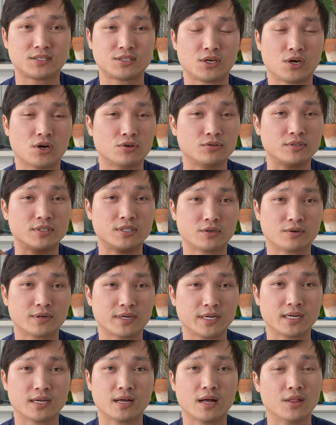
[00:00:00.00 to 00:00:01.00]
so
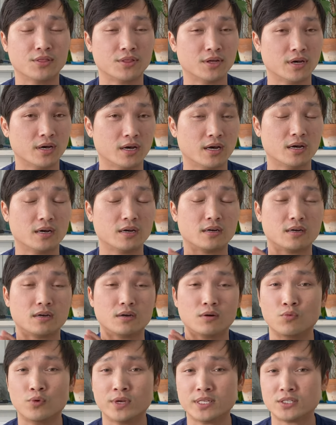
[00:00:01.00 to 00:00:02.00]
during the
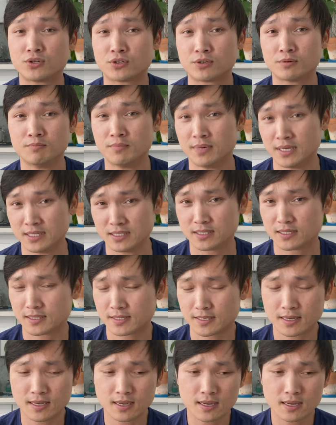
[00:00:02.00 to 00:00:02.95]
winter months.